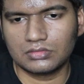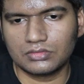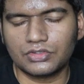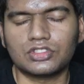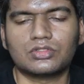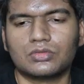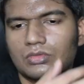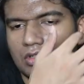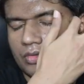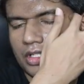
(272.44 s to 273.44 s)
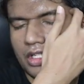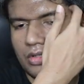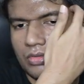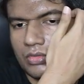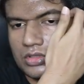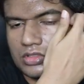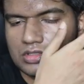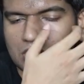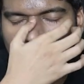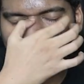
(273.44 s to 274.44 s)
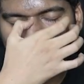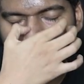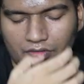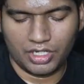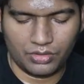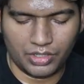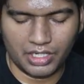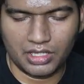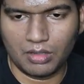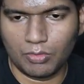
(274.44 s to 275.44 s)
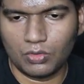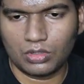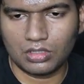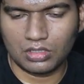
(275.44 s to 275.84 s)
first what we need to do is we need to get the amount